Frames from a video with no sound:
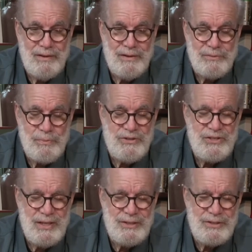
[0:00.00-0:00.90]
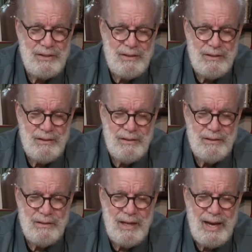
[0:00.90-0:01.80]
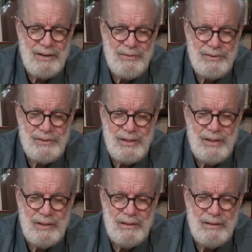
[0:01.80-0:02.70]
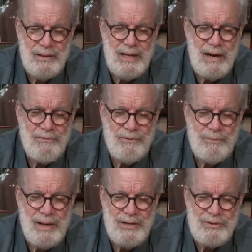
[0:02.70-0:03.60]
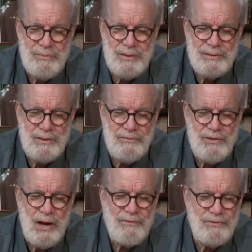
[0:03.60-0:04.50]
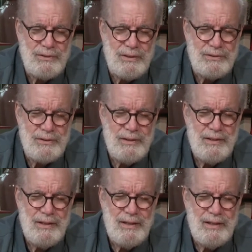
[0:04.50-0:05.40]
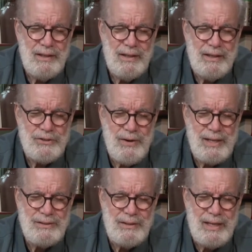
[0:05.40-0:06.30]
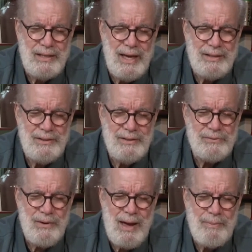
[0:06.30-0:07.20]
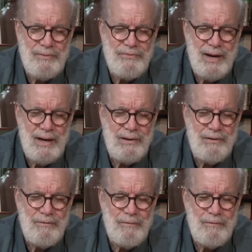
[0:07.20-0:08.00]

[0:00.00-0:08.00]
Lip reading: this precision and accuracy and careful measurements and thoughtfulness, and translate that to this rapid fire